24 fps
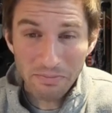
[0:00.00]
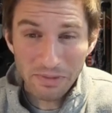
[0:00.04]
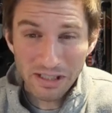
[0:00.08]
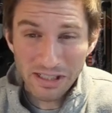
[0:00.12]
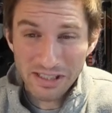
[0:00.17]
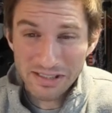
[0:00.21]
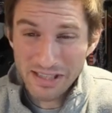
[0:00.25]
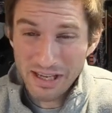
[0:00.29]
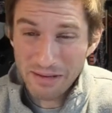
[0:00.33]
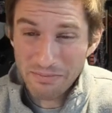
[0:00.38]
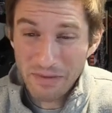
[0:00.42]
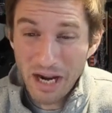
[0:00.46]

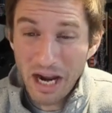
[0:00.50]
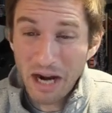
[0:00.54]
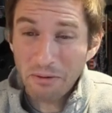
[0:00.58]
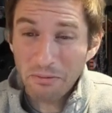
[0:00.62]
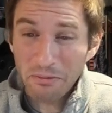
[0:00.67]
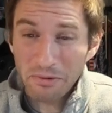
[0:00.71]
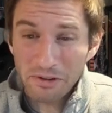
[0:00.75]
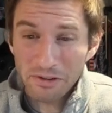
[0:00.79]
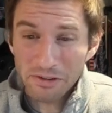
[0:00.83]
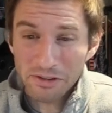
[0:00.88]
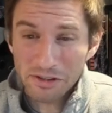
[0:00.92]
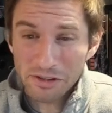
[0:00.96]
because I'm not
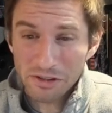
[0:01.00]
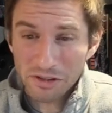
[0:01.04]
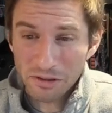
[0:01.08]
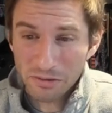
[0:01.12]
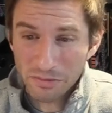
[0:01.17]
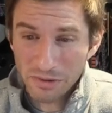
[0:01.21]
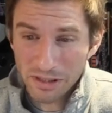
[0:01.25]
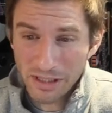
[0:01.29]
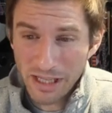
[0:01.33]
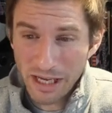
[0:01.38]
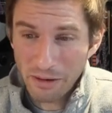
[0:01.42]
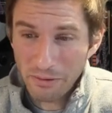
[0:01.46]
real sure
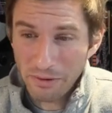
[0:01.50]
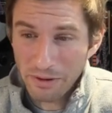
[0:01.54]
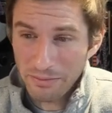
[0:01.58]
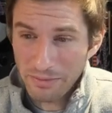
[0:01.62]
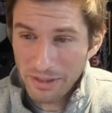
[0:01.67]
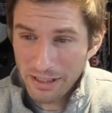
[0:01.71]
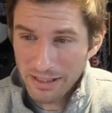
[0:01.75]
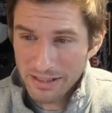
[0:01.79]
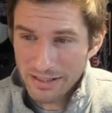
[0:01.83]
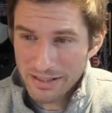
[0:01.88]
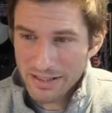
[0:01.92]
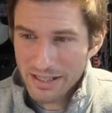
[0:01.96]
what that one
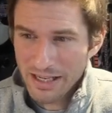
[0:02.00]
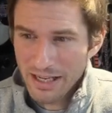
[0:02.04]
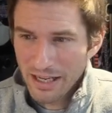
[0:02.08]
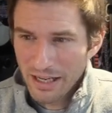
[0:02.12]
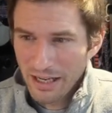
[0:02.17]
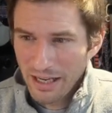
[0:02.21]
means.